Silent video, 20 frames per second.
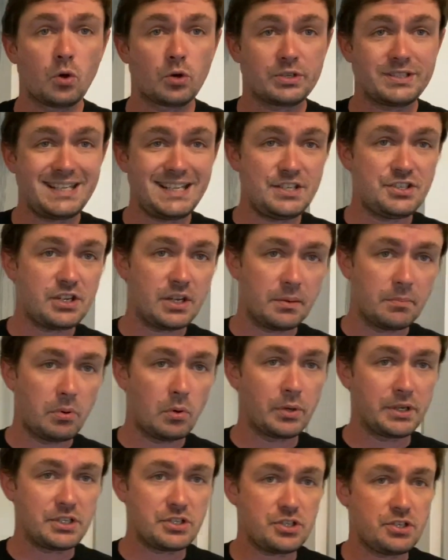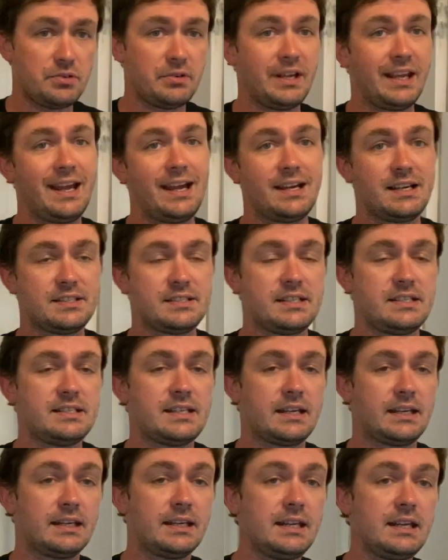teaching point shooting as a
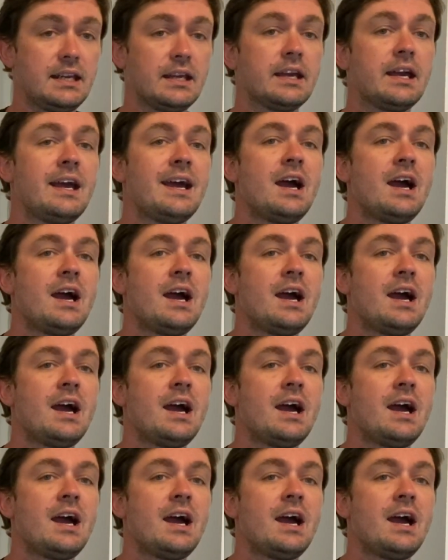technique